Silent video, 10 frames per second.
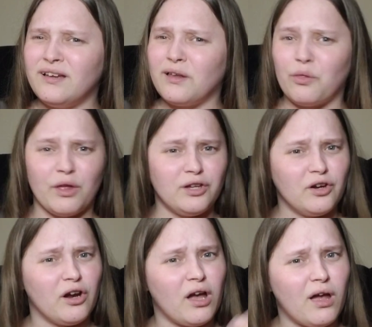than
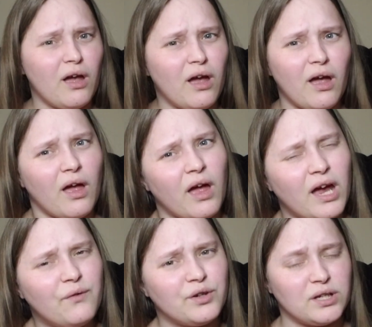your
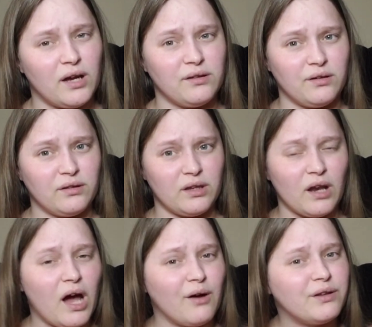advertisers and
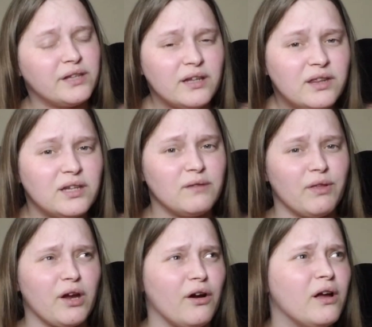how sensitive
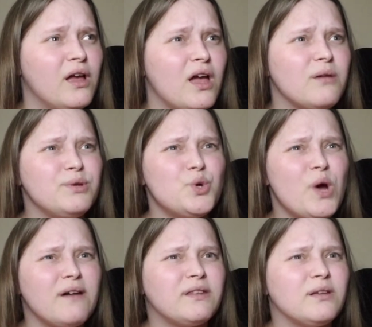they are. I mean, you
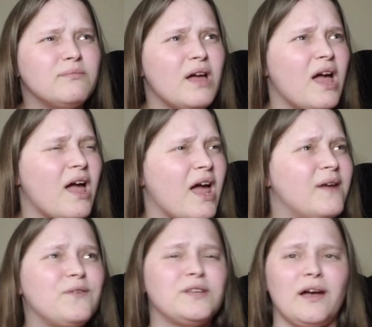have some
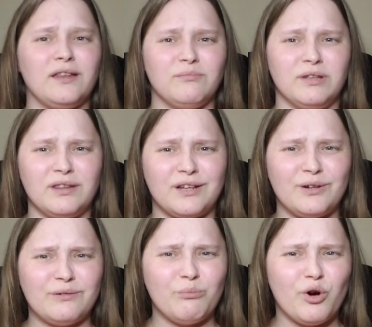advertisements that
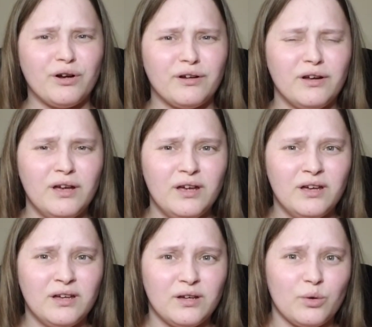are more
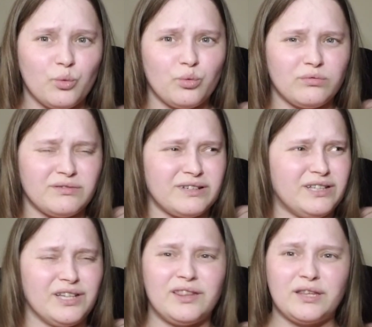
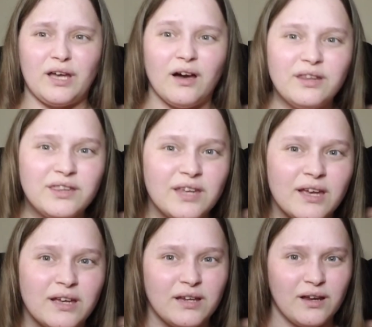
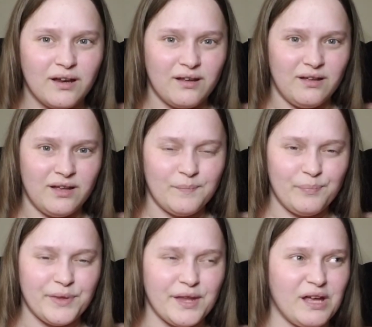disgusting
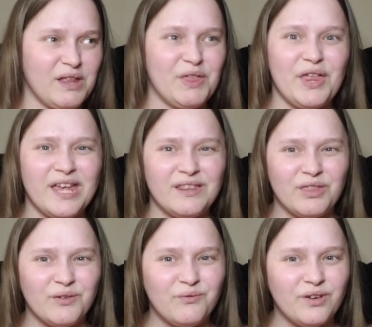than
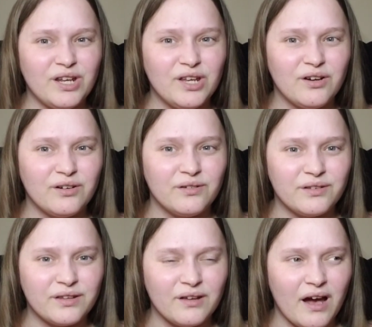the
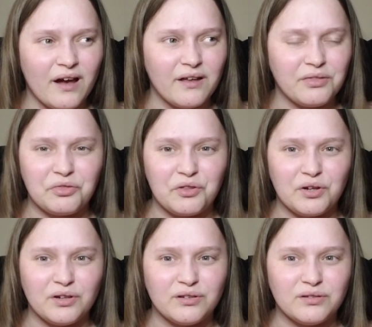videos
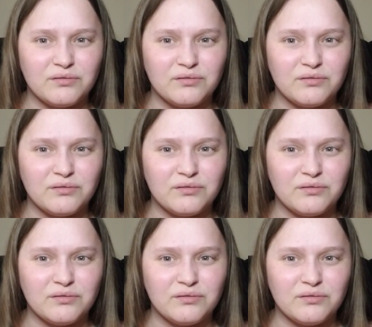they're